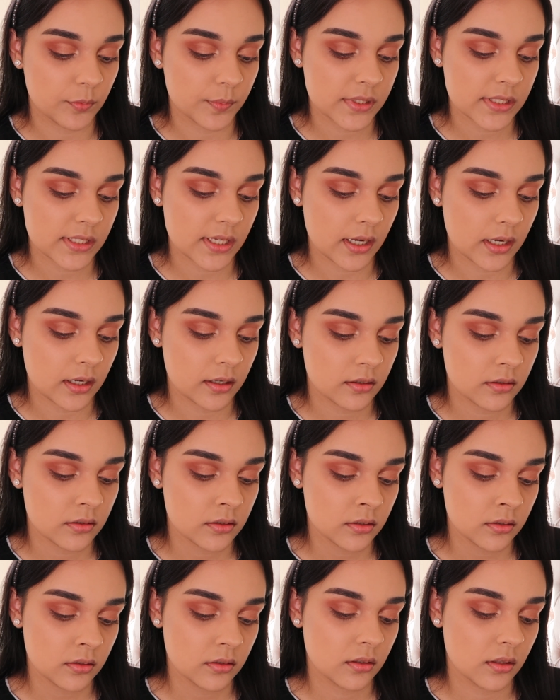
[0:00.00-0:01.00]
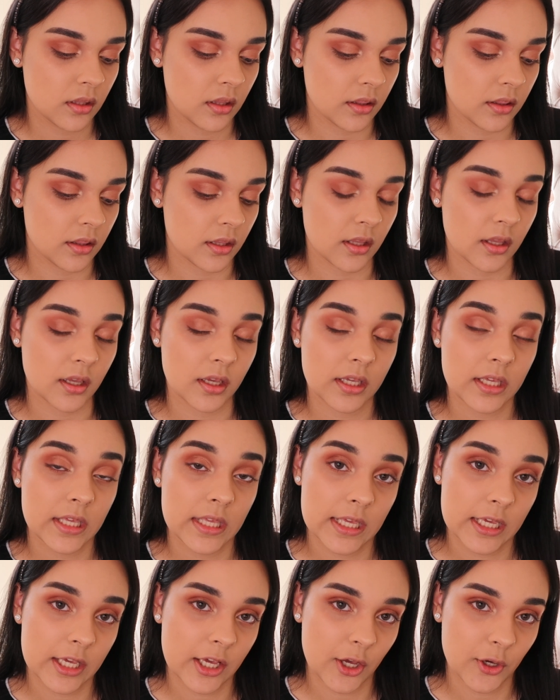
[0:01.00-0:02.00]
mascara, the
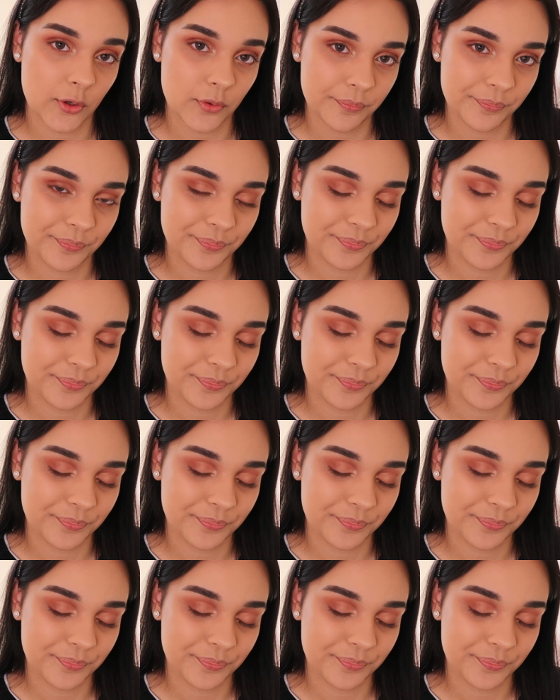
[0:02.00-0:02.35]
Kiko.